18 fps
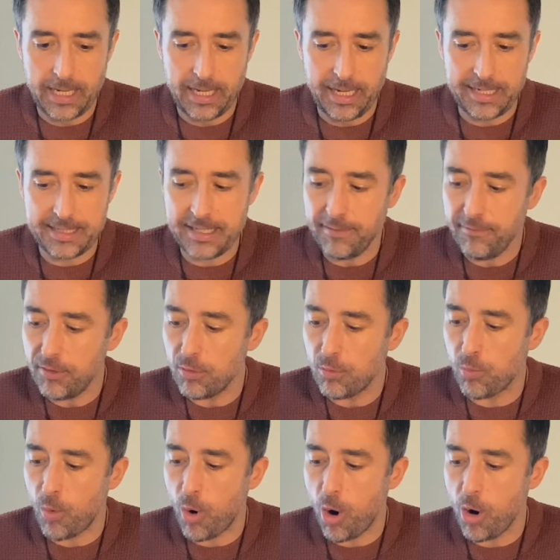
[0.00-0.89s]
it's either a
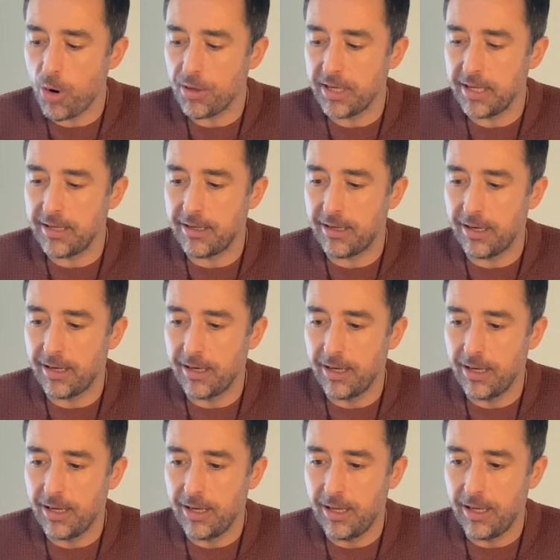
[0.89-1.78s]
warning,
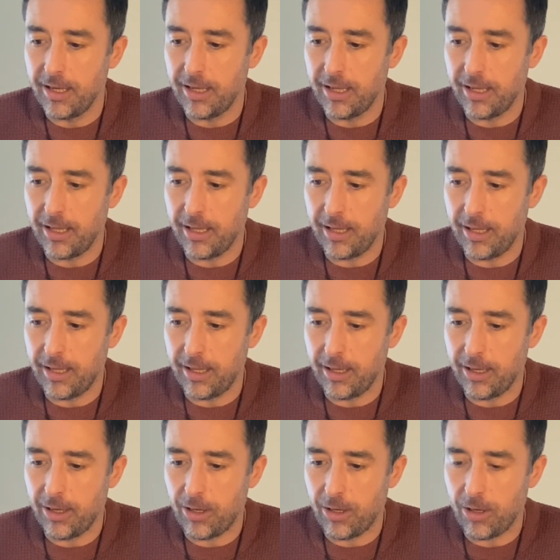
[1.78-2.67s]

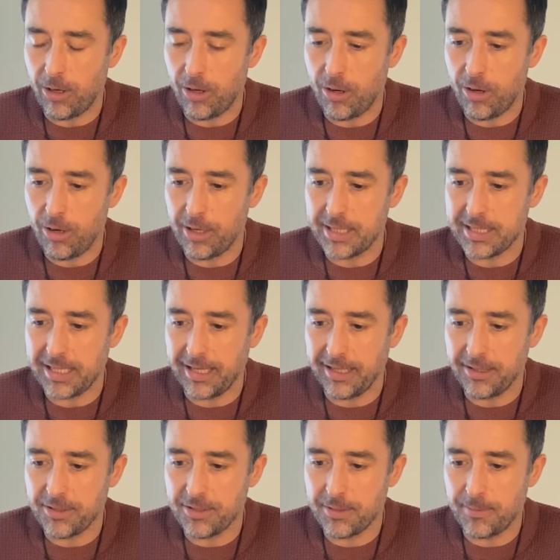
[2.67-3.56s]
or it's
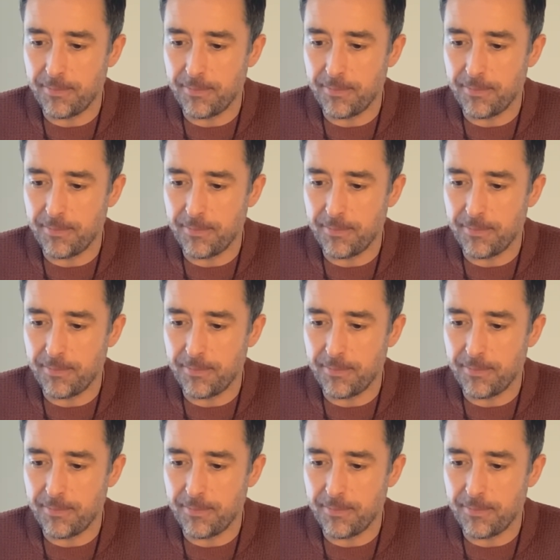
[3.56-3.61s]
like